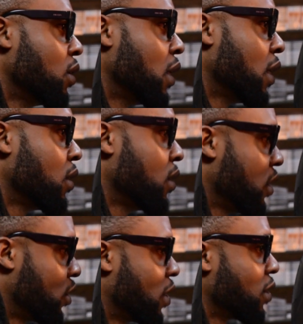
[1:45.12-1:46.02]
the
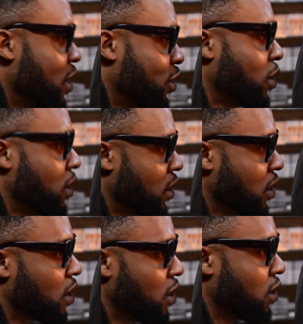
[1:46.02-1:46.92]
translation in
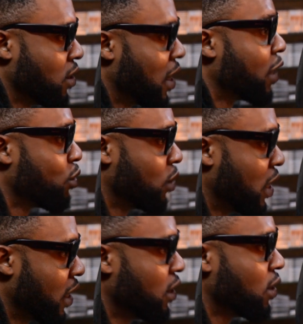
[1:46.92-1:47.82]
English is like tonight.